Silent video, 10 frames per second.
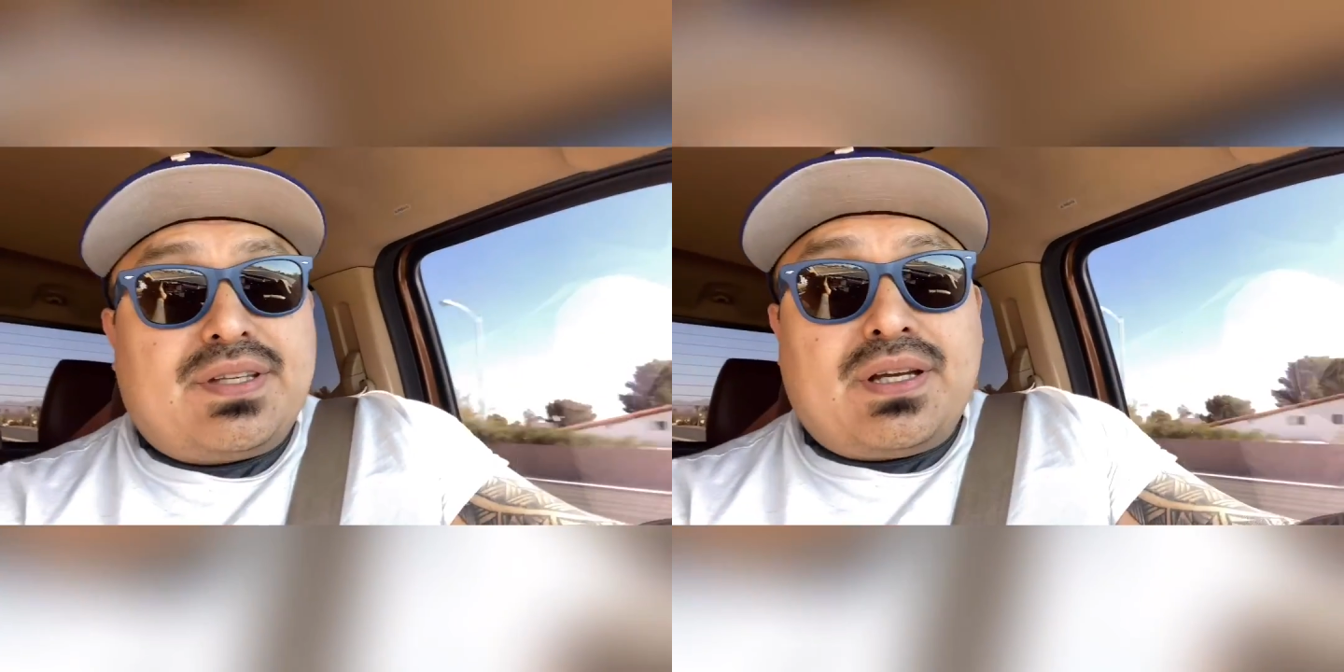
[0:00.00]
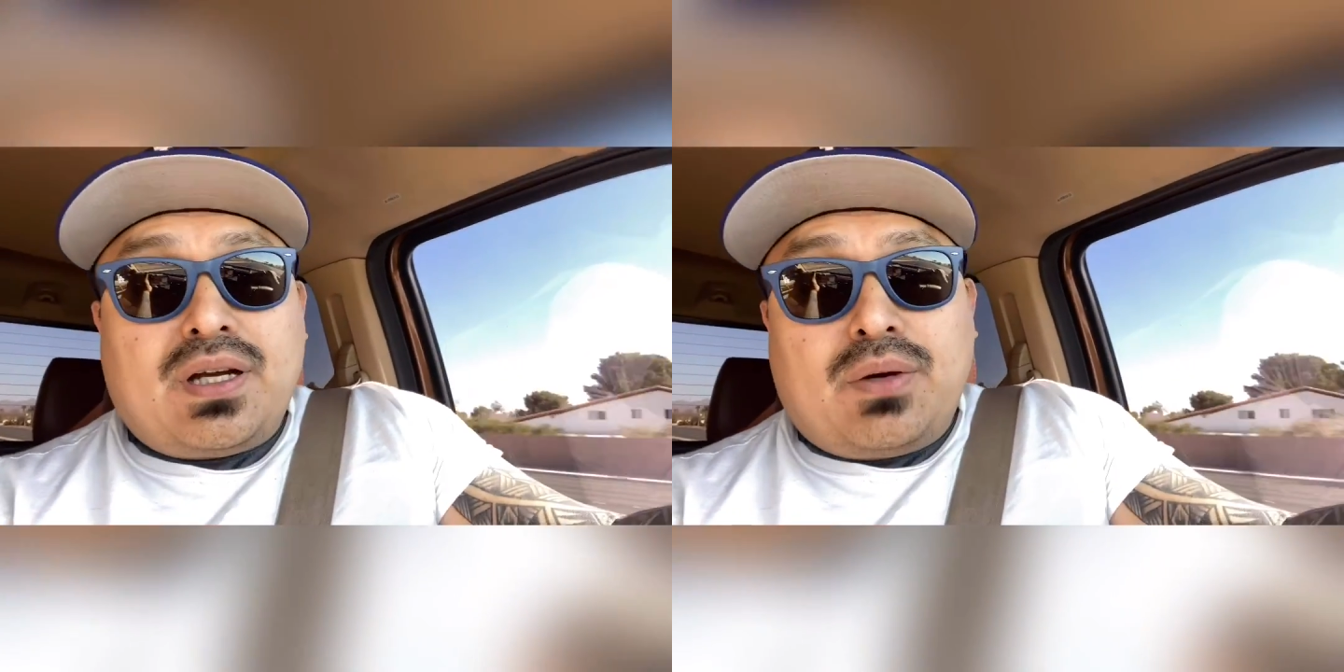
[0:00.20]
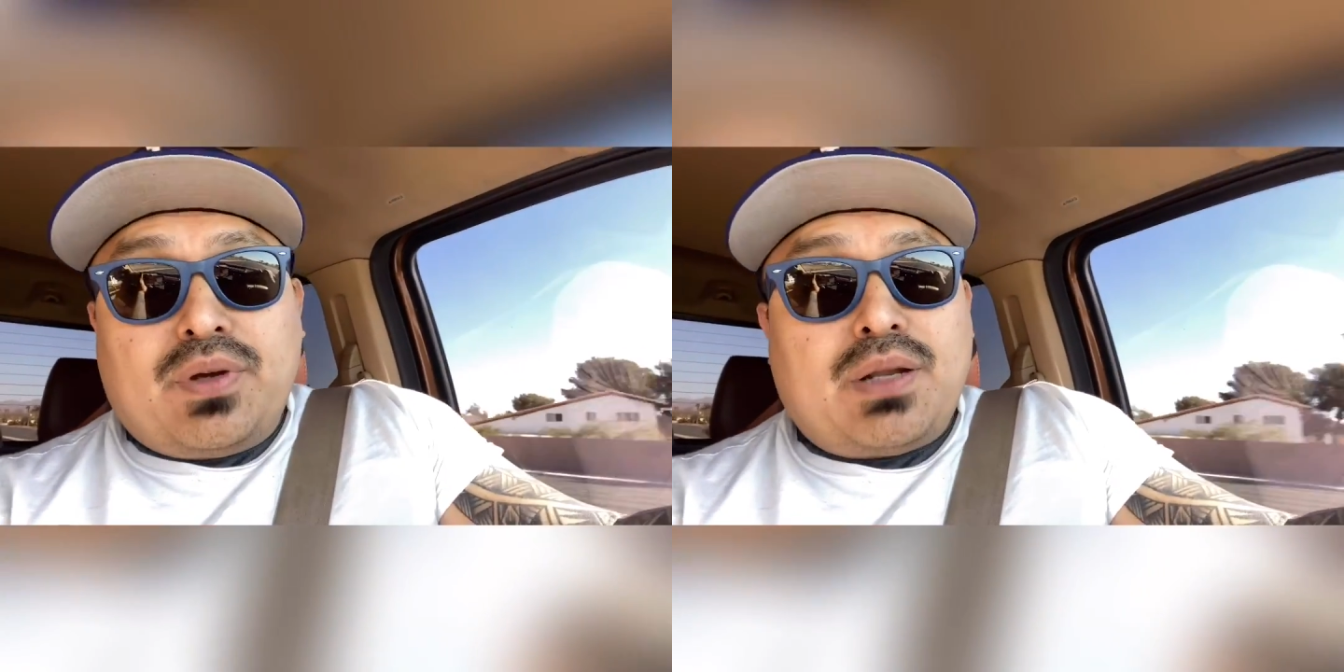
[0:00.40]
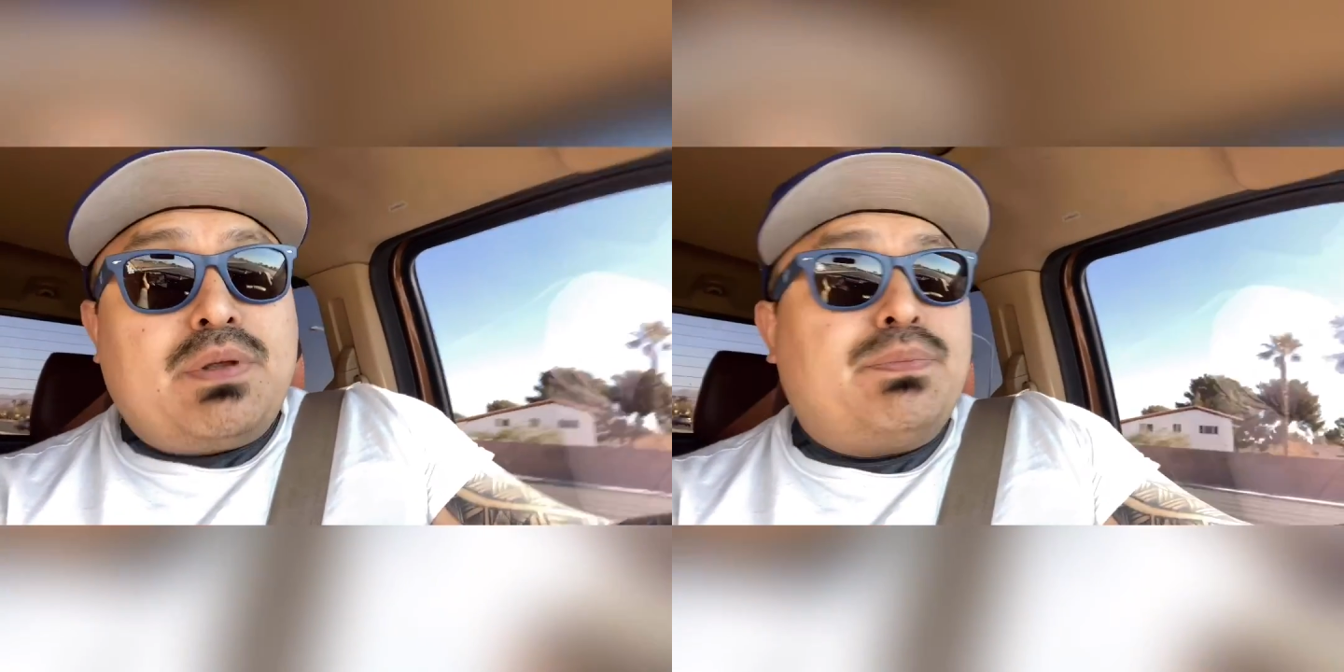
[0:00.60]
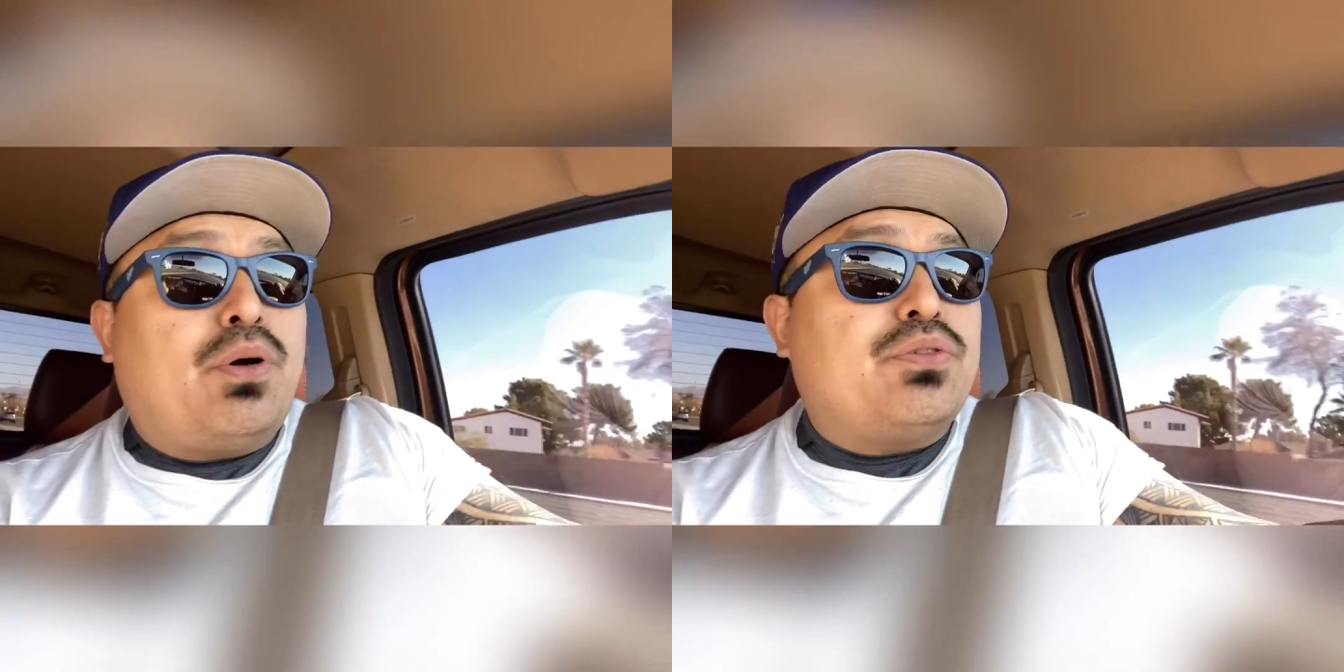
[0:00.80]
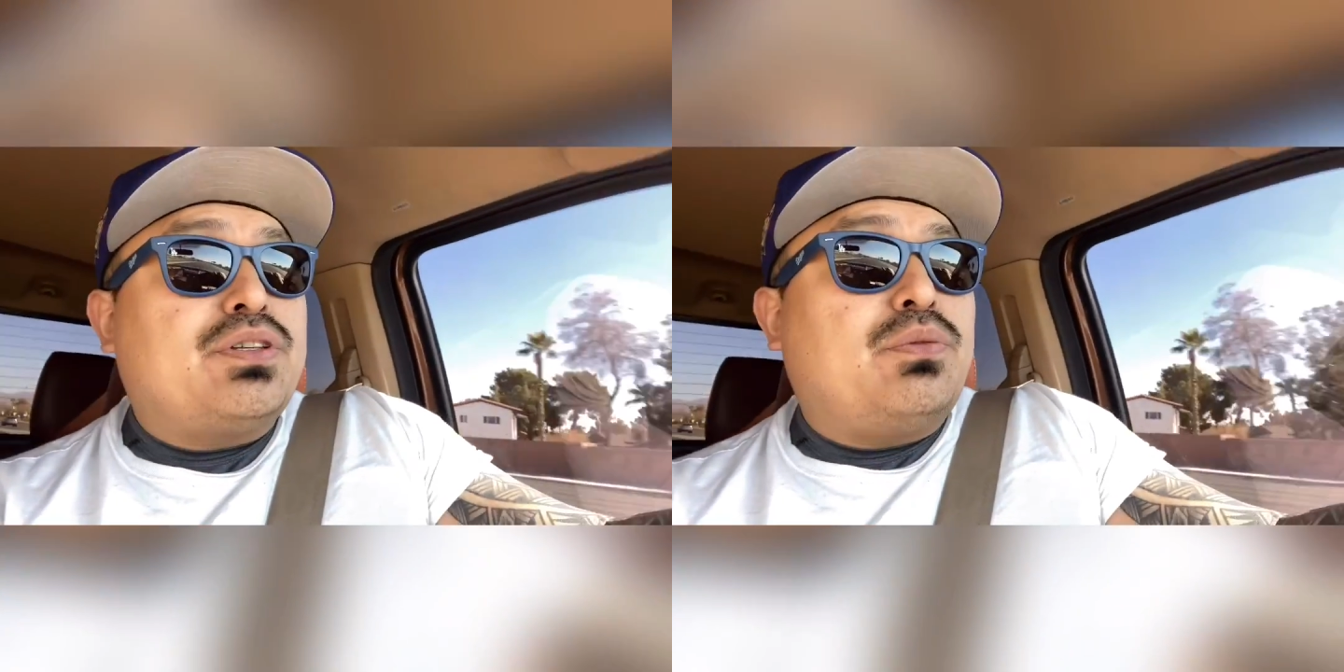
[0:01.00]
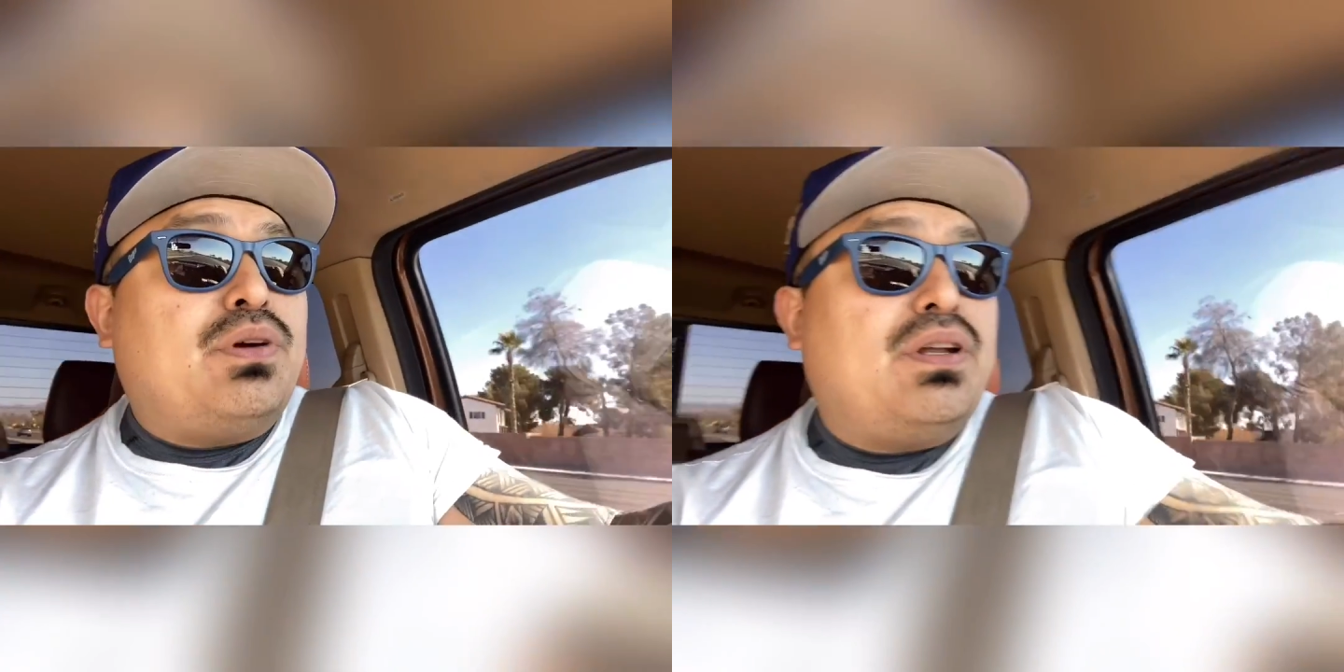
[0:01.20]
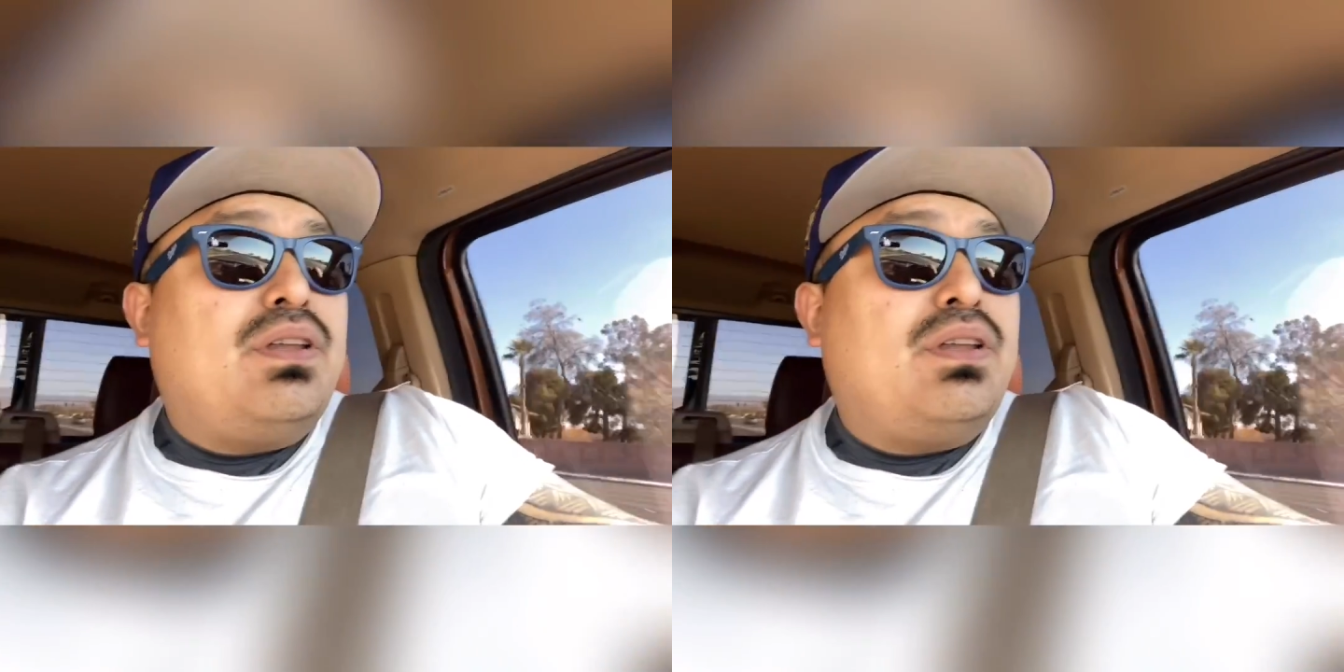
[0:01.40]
we're going to be posting one